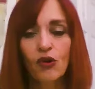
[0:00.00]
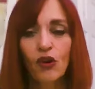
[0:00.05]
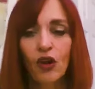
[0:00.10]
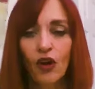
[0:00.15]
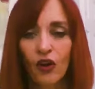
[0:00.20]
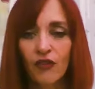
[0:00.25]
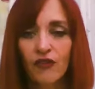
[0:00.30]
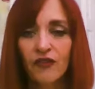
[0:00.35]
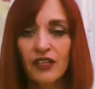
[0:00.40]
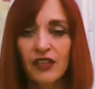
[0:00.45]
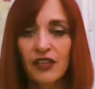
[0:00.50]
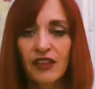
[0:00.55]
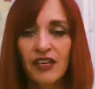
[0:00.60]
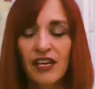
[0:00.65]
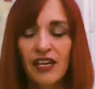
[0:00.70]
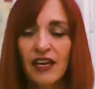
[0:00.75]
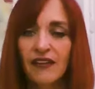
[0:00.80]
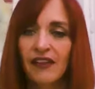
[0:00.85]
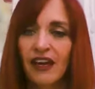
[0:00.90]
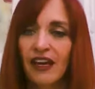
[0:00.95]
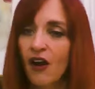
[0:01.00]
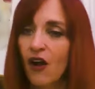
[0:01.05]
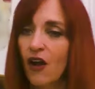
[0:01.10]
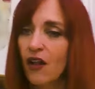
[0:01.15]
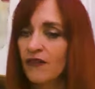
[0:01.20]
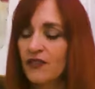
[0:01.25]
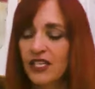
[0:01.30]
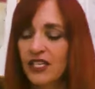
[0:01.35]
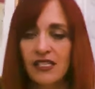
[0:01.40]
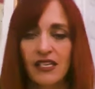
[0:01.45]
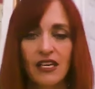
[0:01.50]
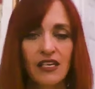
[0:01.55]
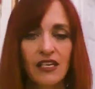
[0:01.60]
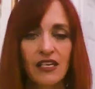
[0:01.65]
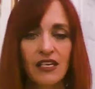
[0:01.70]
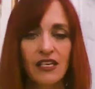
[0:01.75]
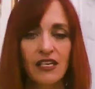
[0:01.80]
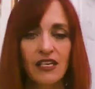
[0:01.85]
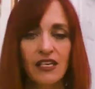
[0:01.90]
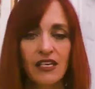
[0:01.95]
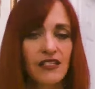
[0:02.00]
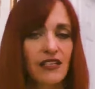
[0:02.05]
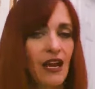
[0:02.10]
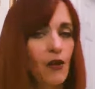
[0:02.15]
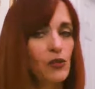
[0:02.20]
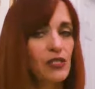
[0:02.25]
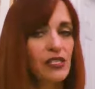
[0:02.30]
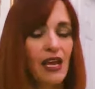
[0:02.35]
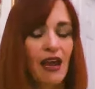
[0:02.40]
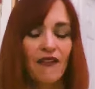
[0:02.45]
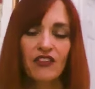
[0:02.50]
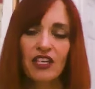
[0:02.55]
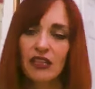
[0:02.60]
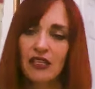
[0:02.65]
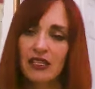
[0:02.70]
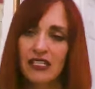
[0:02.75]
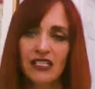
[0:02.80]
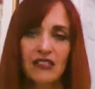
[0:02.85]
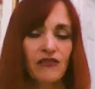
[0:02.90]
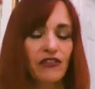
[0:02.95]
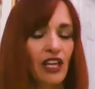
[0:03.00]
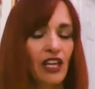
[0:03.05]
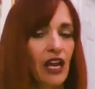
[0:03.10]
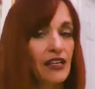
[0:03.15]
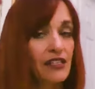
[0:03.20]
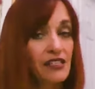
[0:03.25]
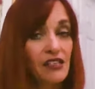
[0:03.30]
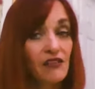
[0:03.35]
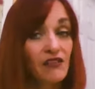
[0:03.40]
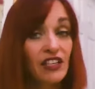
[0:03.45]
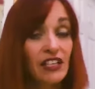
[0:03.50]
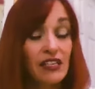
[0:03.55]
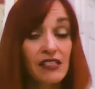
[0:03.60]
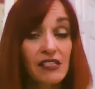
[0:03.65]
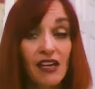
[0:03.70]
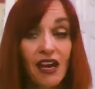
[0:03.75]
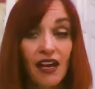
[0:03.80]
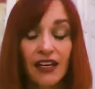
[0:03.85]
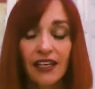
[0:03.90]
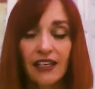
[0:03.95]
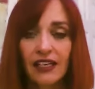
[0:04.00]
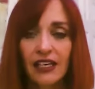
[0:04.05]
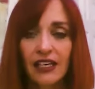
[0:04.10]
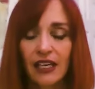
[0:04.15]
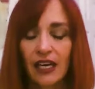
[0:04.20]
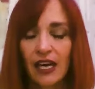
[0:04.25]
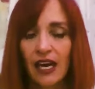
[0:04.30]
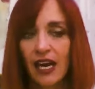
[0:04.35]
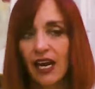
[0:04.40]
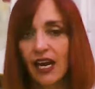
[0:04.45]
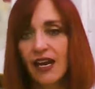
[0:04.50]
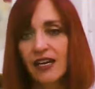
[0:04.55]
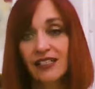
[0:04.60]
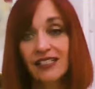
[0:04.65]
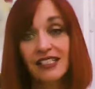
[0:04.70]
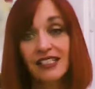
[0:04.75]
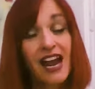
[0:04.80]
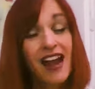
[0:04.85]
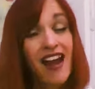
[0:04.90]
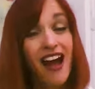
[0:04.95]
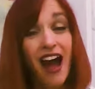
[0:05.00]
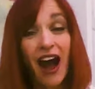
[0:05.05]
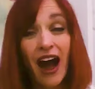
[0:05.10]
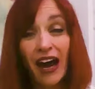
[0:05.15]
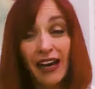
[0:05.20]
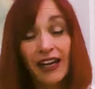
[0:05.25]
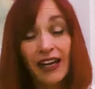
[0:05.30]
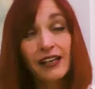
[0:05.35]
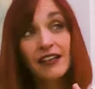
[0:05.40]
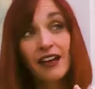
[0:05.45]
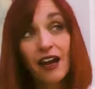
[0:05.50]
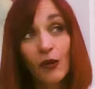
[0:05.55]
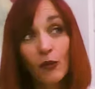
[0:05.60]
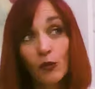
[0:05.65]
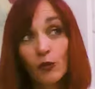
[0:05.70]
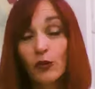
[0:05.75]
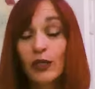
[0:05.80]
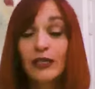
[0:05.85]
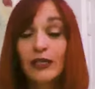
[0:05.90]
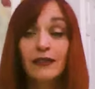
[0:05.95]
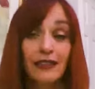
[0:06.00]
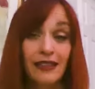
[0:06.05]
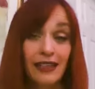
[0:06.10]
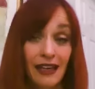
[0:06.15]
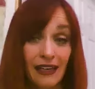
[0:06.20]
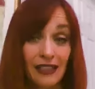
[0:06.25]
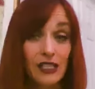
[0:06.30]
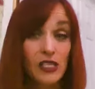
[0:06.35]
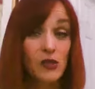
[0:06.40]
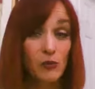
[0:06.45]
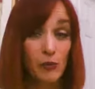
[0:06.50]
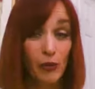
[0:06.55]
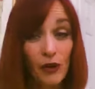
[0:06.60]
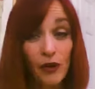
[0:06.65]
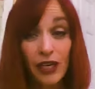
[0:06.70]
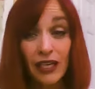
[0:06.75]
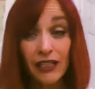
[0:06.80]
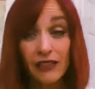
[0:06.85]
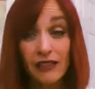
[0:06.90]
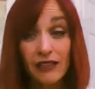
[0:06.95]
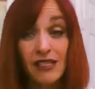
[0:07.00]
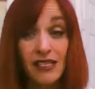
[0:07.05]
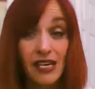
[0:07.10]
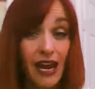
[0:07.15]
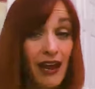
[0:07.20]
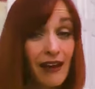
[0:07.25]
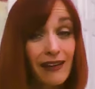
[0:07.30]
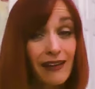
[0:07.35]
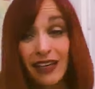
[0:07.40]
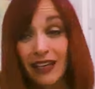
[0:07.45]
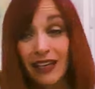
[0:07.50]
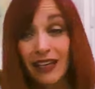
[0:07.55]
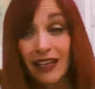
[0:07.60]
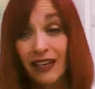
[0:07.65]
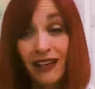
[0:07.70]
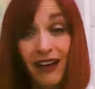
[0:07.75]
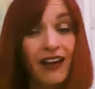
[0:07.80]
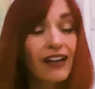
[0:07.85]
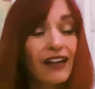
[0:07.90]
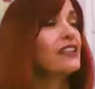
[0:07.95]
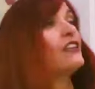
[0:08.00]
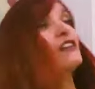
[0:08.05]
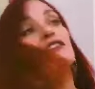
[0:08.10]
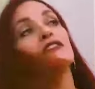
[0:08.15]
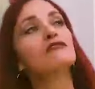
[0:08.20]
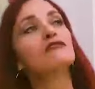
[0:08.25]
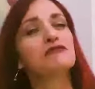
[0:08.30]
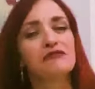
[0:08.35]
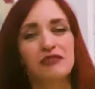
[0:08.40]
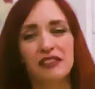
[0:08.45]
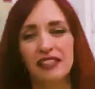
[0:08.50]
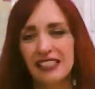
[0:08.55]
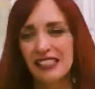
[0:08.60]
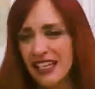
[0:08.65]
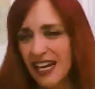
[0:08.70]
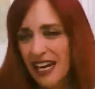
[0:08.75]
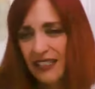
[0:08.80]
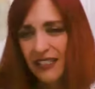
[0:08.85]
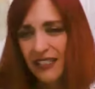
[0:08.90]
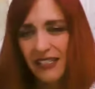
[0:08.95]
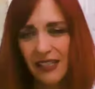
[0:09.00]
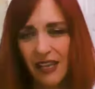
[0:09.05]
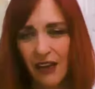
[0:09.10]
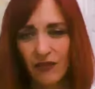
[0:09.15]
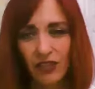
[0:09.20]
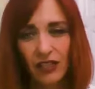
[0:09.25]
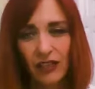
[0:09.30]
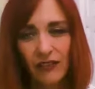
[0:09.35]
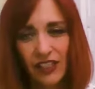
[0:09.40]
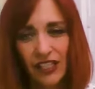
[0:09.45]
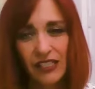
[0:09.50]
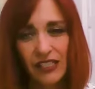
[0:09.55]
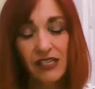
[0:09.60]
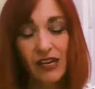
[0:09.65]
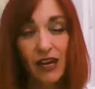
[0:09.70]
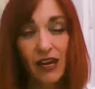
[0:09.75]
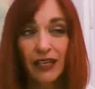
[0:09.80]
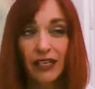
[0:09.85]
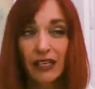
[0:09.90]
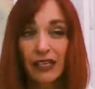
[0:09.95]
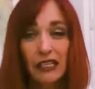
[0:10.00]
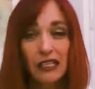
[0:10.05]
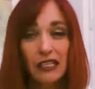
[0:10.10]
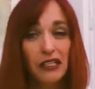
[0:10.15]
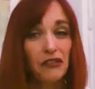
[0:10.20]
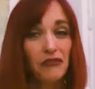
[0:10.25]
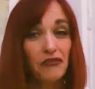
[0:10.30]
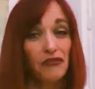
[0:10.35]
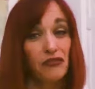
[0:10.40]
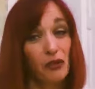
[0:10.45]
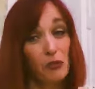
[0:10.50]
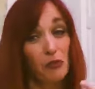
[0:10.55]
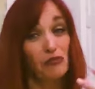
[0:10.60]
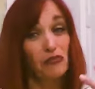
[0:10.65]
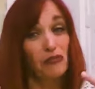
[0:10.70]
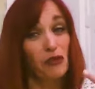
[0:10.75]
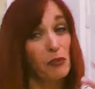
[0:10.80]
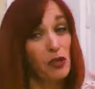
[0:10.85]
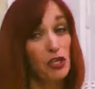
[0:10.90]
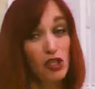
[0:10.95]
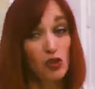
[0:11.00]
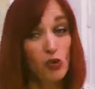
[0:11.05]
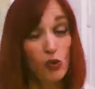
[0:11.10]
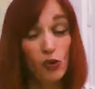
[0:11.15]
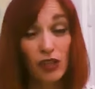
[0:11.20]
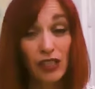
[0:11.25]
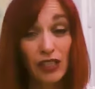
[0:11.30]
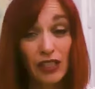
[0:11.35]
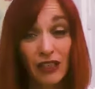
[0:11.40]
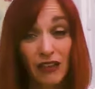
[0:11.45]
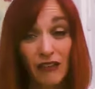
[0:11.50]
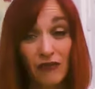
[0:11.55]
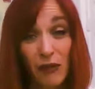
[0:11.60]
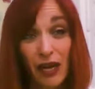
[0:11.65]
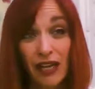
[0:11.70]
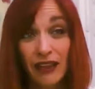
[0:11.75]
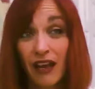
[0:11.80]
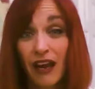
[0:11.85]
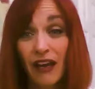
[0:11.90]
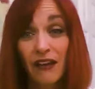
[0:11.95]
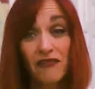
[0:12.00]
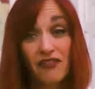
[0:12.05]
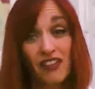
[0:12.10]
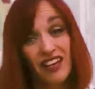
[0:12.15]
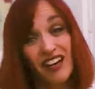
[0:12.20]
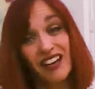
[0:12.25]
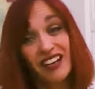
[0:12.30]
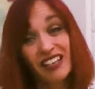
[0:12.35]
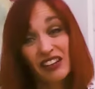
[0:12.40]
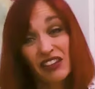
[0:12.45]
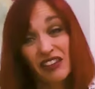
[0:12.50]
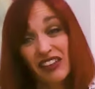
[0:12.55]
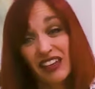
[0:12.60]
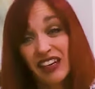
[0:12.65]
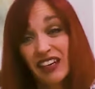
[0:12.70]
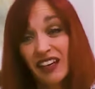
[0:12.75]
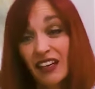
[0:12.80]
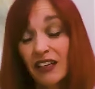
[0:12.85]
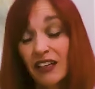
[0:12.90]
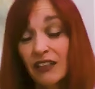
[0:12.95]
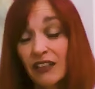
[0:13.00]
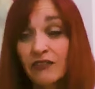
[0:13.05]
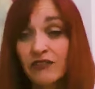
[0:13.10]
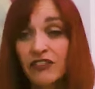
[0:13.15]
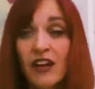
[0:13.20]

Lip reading: COVID thing, that all of a sudden I was having these flights of anxiety, and I had not really experienced any kind of intense level of anxiety for the majority of my life that I could think of,